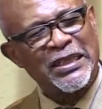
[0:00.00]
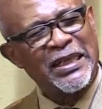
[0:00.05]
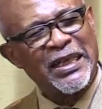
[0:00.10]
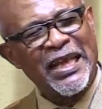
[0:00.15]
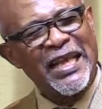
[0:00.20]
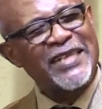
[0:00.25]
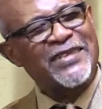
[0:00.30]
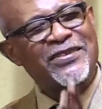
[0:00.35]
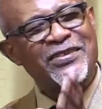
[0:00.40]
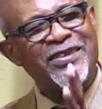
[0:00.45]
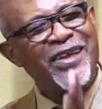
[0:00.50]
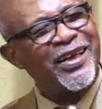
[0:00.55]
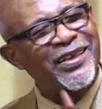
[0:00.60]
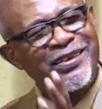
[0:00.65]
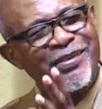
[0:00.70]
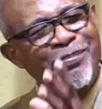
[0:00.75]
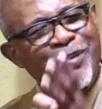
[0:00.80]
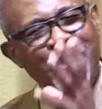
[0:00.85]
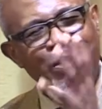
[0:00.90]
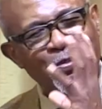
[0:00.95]
It's not
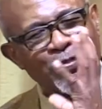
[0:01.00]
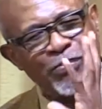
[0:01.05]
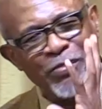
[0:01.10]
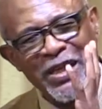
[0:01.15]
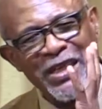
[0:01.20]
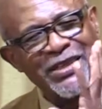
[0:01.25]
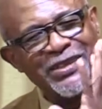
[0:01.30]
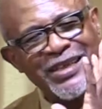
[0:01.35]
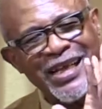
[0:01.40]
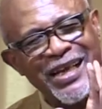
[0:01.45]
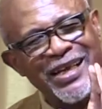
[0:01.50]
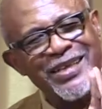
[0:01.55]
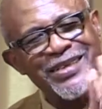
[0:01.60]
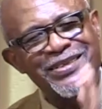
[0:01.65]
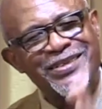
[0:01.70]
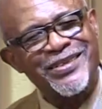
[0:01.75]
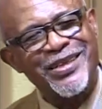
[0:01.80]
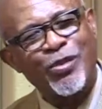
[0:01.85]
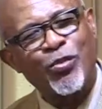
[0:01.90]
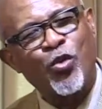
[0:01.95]
about me telling
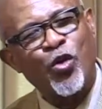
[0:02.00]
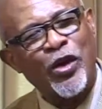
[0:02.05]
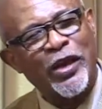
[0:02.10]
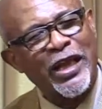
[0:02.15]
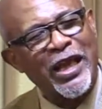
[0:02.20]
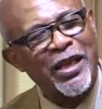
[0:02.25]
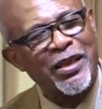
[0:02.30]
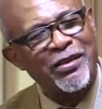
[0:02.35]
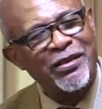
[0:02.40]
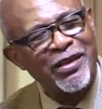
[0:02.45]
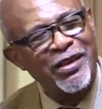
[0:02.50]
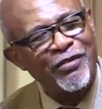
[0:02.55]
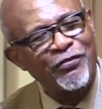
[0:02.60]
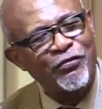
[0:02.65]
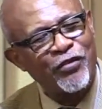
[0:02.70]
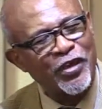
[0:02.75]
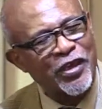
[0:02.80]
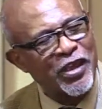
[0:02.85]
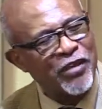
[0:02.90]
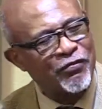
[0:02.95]
someone I
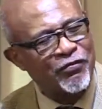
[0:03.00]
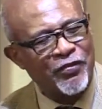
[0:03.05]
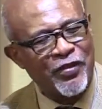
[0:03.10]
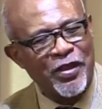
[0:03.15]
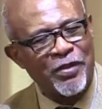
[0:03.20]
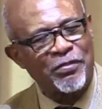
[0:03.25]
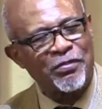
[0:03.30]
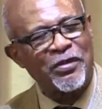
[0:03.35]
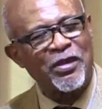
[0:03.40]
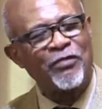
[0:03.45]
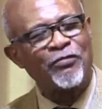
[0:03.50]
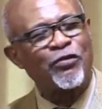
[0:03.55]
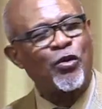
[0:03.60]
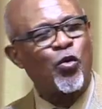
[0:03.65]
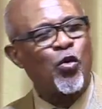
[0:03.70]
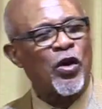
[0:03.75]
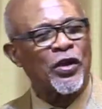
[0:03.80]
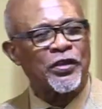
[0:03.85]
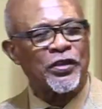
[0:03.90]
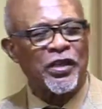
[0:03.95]
forgive them for
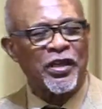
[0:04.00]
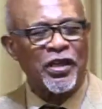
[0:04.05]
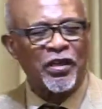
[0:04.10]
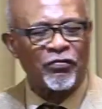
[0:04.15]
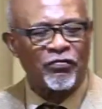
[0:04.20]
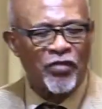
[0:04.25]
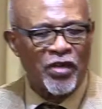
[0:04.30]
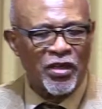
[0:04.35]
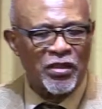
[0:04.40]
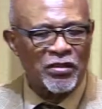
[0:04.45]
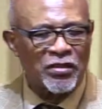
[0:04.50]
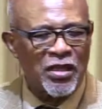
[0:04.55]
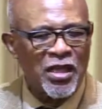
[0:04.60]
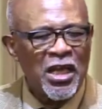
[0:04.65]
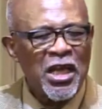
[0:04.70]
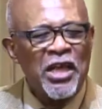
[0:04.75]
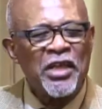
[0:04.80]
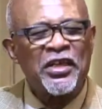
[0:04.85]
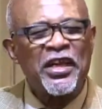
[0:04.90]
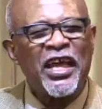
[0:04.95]
what they have done.
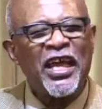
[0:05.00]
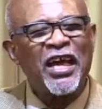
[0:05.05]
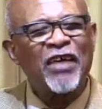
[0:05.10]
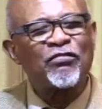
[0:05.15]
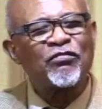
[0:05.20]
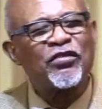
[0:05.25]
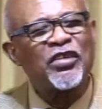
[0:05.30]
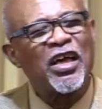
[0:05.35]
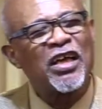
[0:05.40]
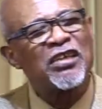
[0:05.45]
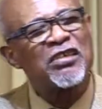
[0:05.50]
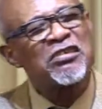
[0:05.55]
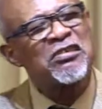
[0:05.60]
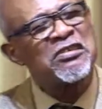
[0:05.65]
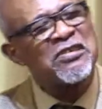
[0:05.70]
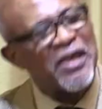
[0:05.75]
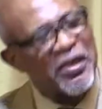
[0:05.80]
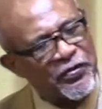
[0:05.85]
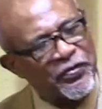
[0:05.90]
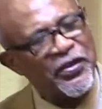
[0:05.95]
They have done
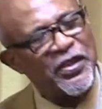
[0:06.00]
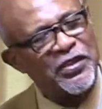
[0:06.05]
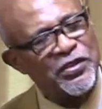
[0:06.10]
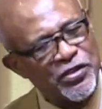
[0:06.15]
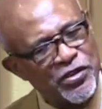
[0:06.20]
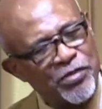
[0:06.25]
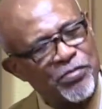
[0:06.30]
nothing to